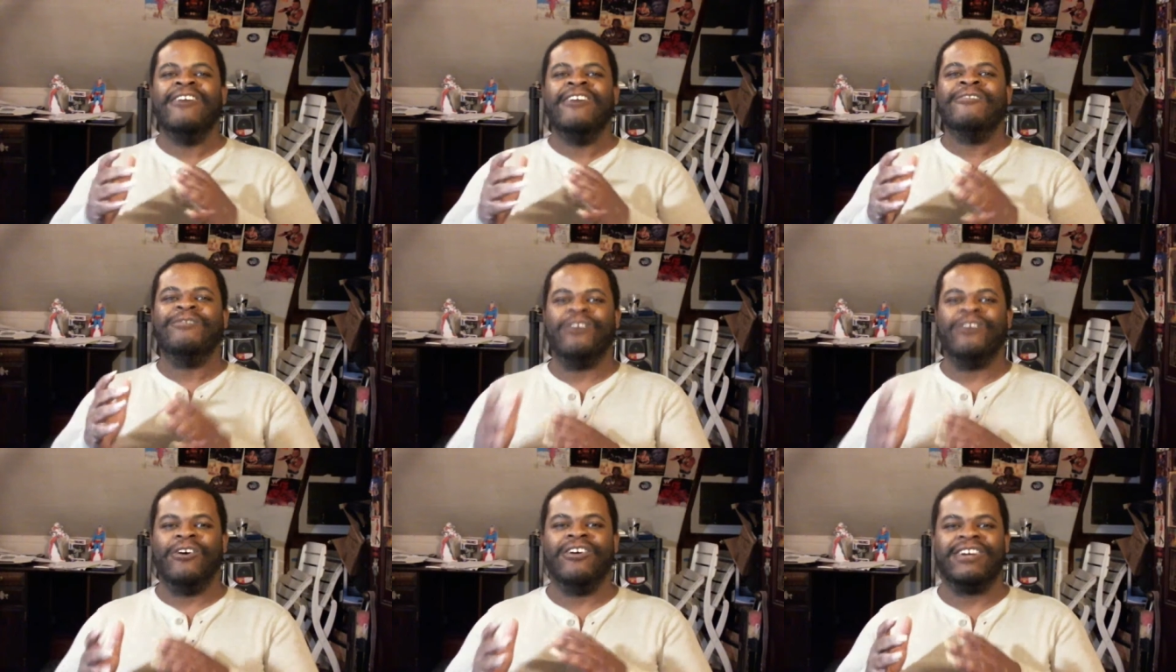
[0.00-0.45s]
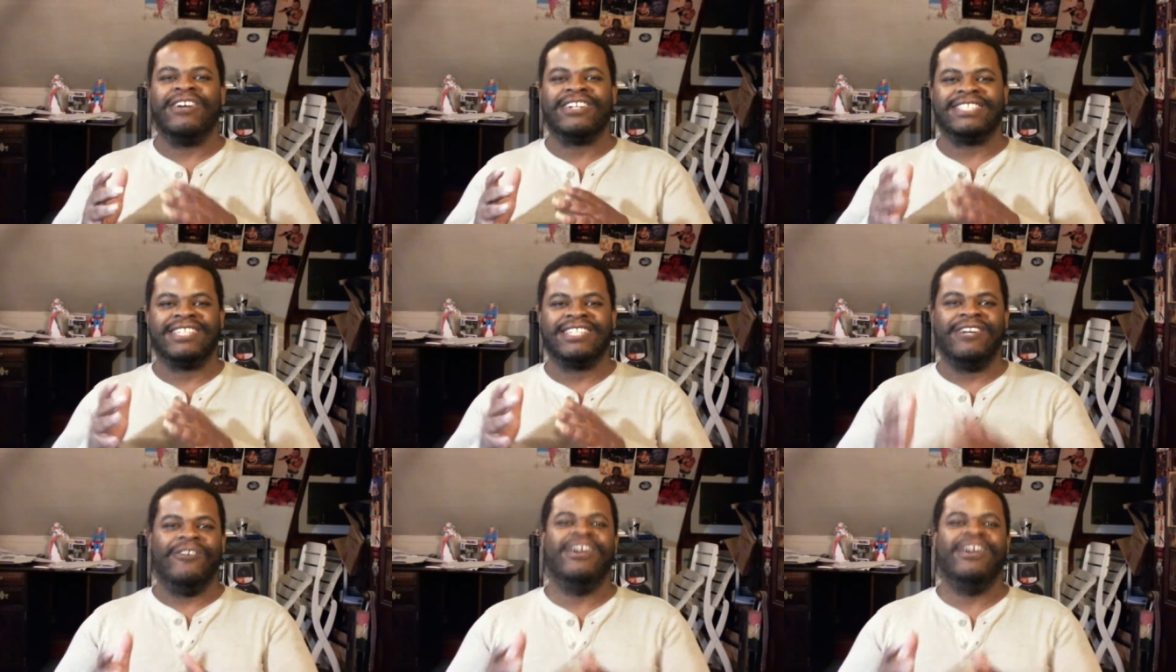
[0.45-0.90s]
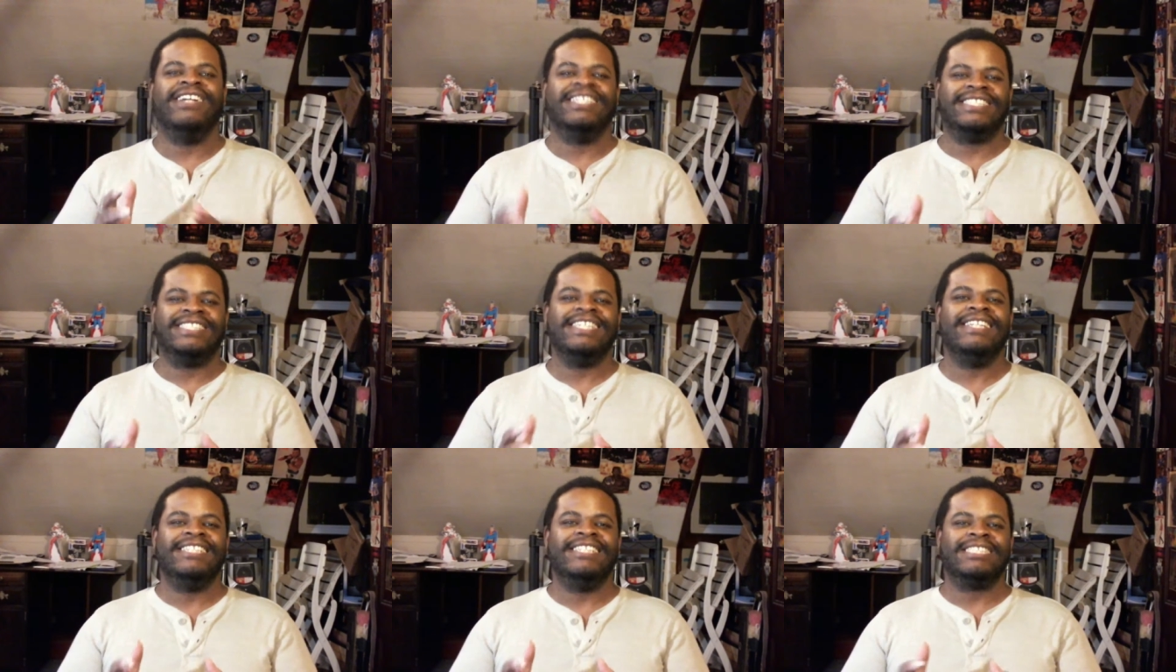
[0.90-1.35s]
for going to
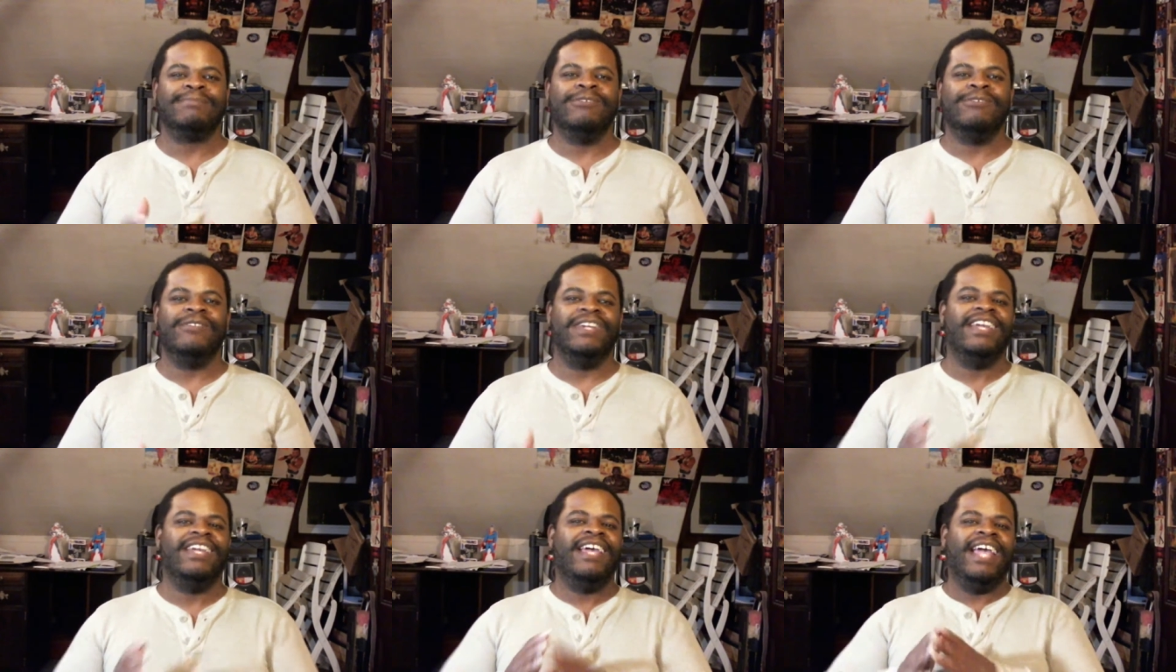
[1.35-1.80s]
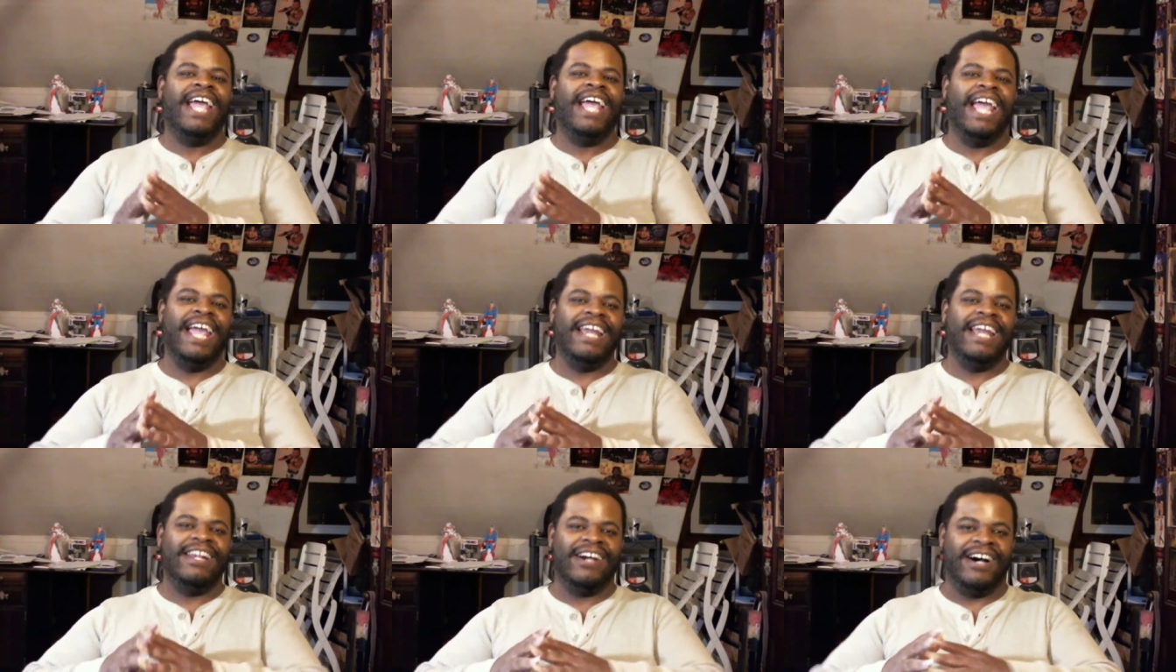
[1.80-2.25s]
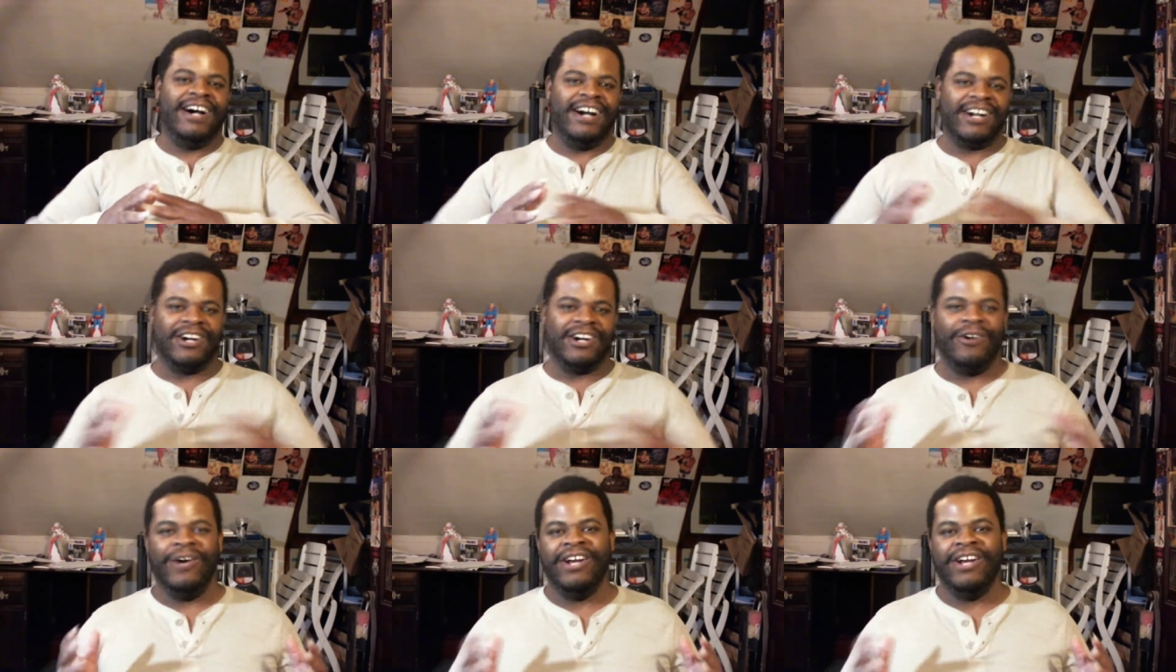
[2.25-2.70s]
see this movie and
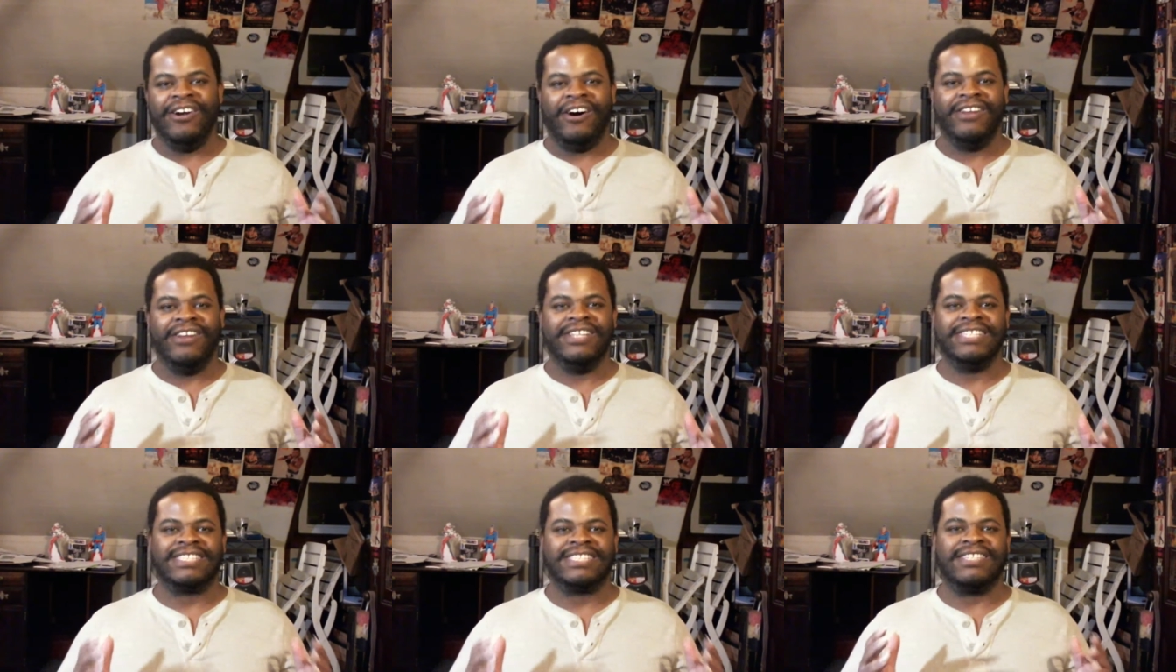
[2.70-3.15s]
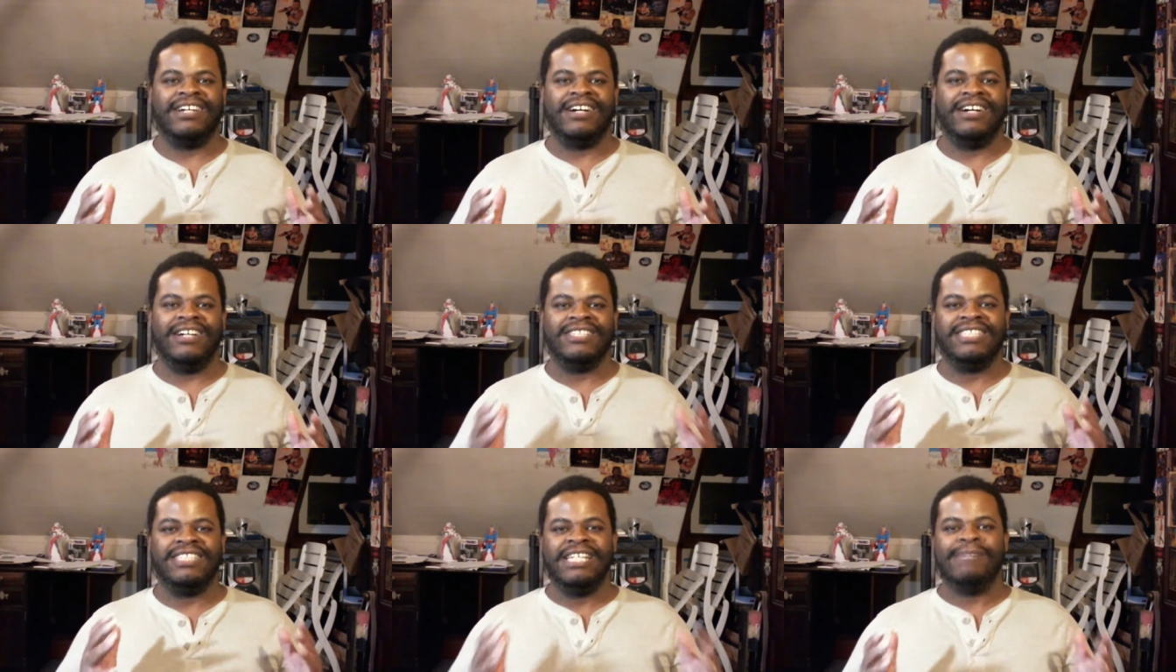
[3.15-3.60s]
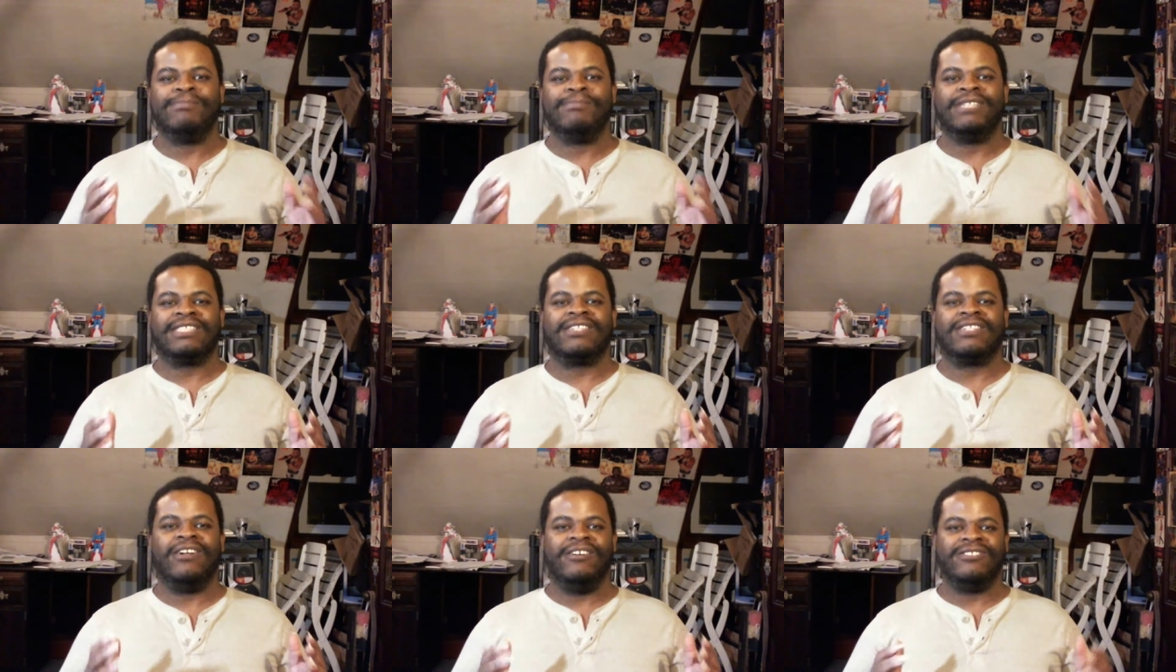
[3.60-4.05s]
going on this 10
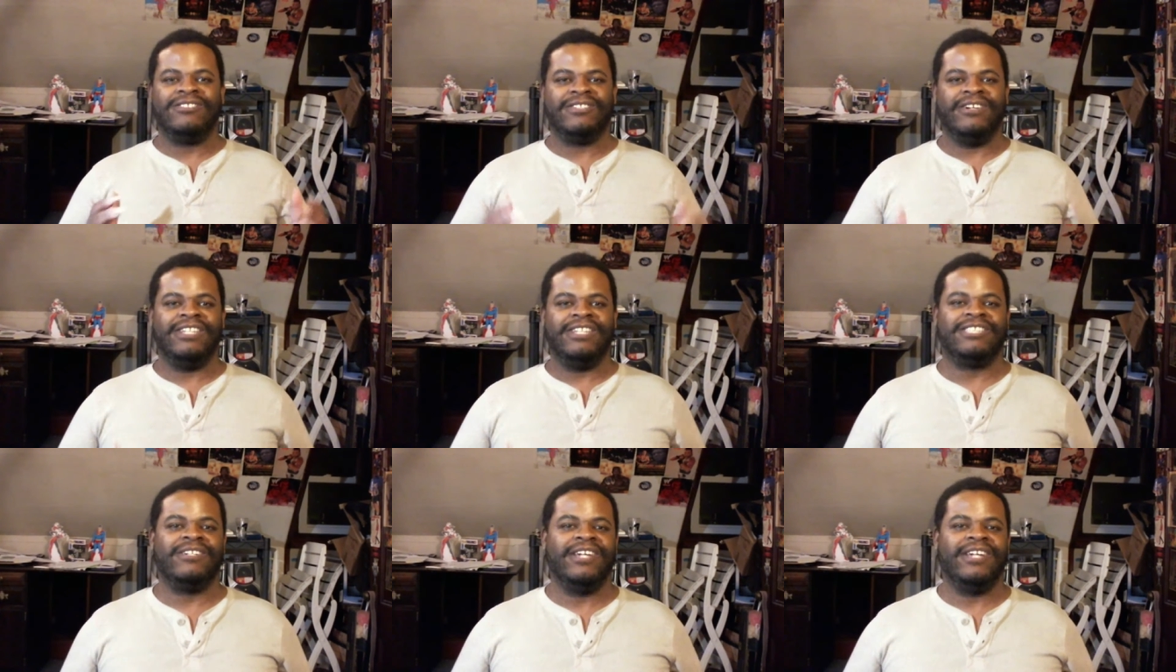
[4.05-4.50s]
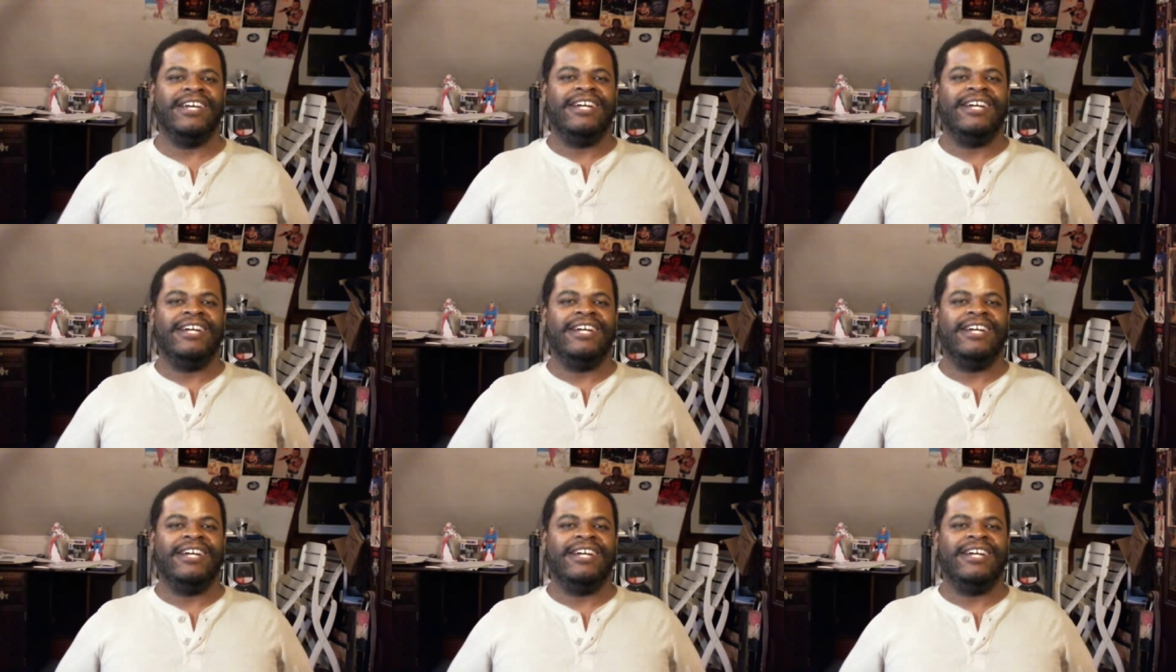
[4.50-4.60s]
plus long journey. So yeah,